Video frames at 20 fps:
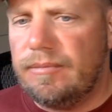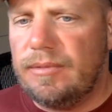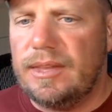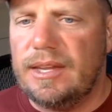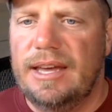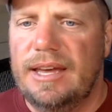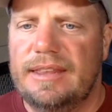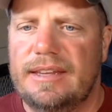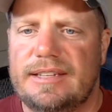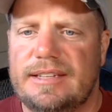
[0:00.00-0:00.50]

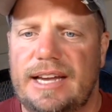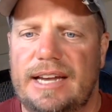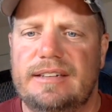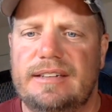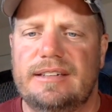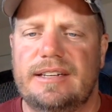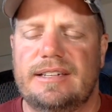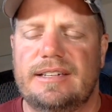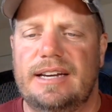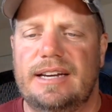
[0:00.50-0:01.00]
And the
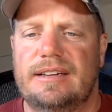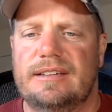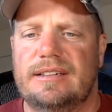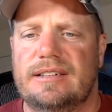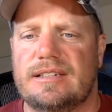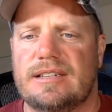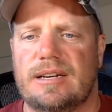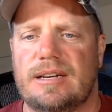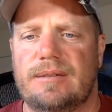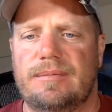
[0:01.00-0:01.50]
Titan
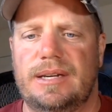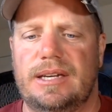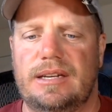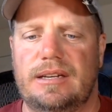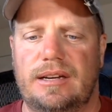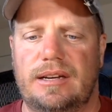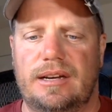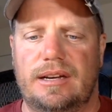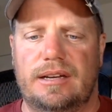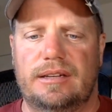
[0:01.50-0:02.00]
is going to
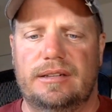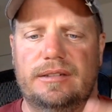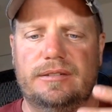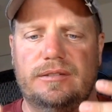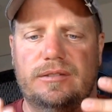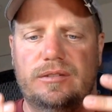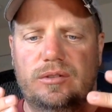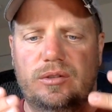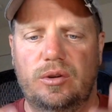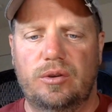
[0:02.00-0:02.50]
be
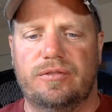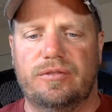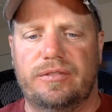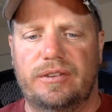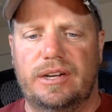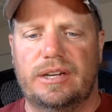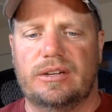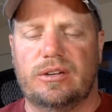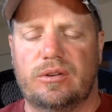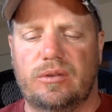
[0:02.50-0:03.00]
new
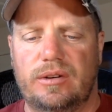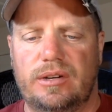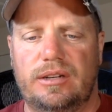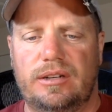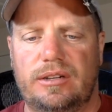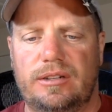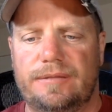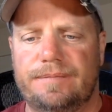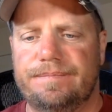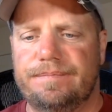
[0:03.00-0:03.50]
front
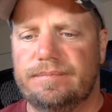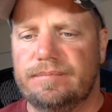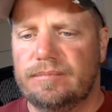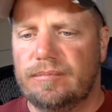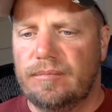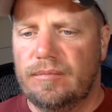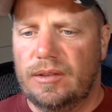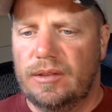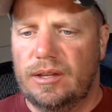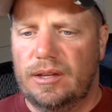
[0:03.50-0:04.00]
grille,
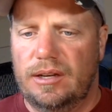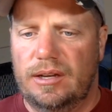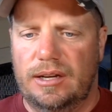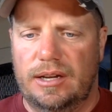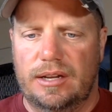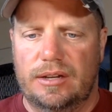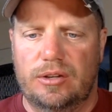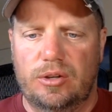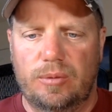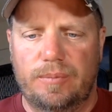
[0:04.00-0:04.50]

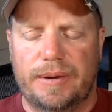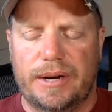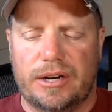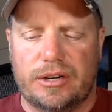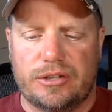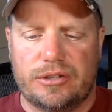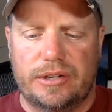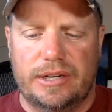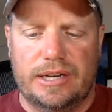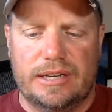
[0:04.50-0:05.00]
new bigger
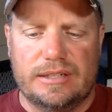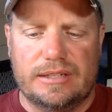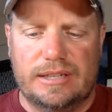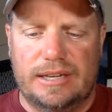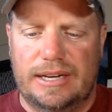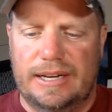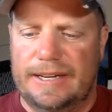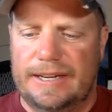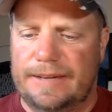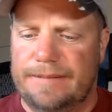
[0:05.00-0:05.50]
screen
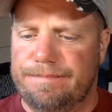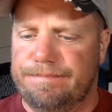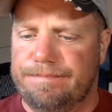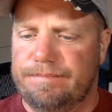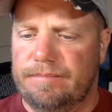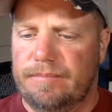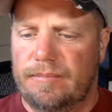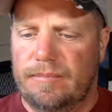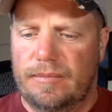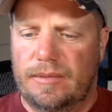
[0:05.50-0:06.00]
inside,
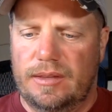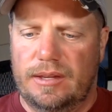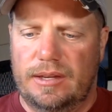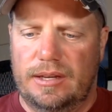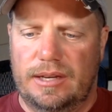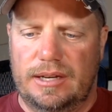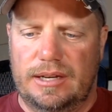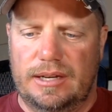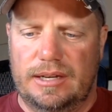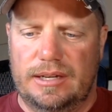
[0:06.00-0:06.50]

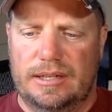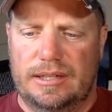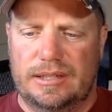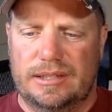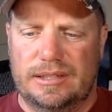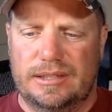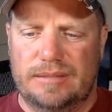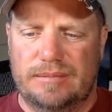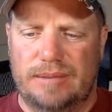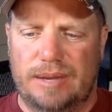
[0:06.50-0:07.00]

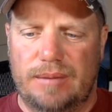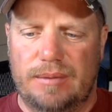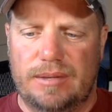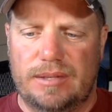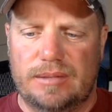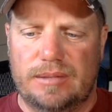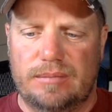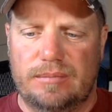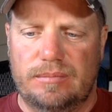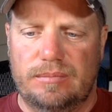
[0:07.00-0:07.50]
maybe
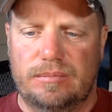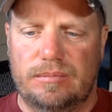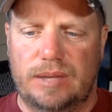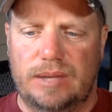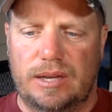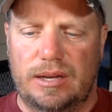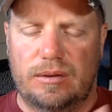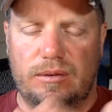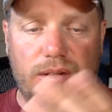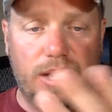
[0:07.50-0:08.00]
some
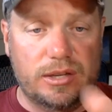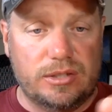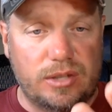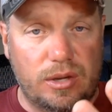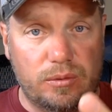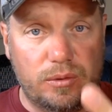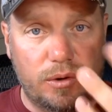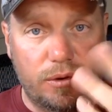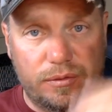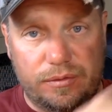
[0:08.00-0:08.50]
a
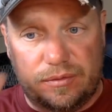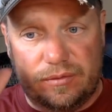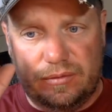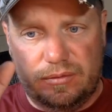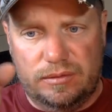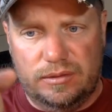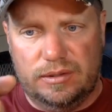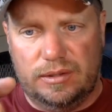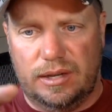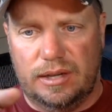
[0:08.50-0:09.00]
sunroof.
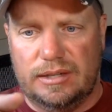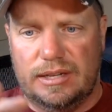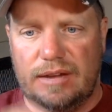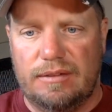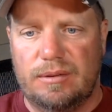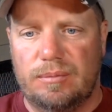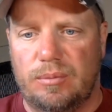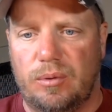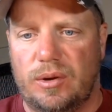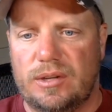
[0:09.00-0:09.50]

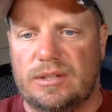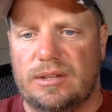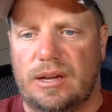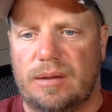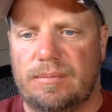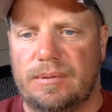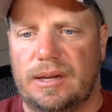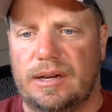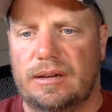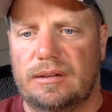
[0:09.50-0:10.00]
David Boyd
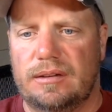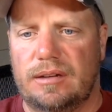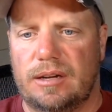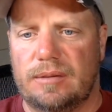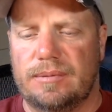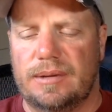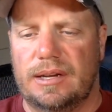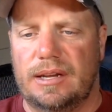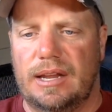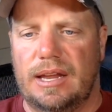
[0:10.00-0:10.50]
talked about
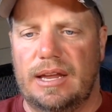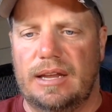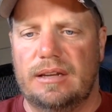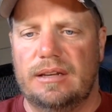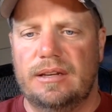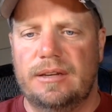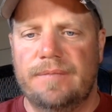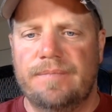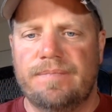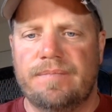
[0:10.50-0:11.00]
that,
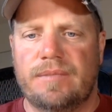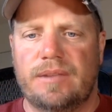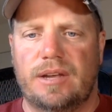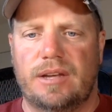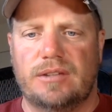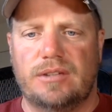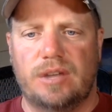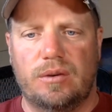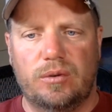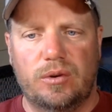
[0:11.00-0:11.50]
a
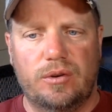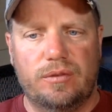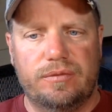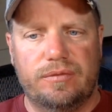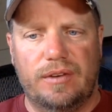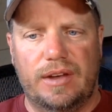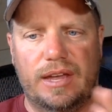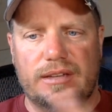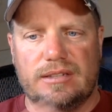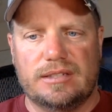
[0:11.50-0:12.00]
sunroof,
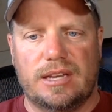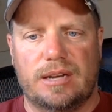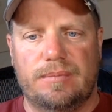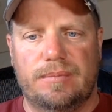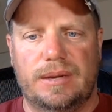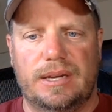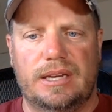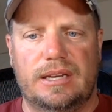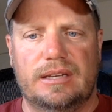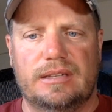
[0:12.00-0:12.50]
and it's going to
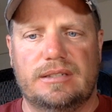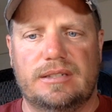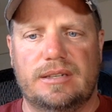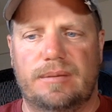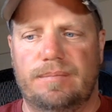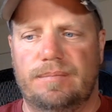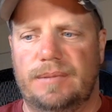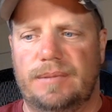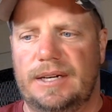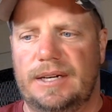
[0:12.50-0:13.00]
be some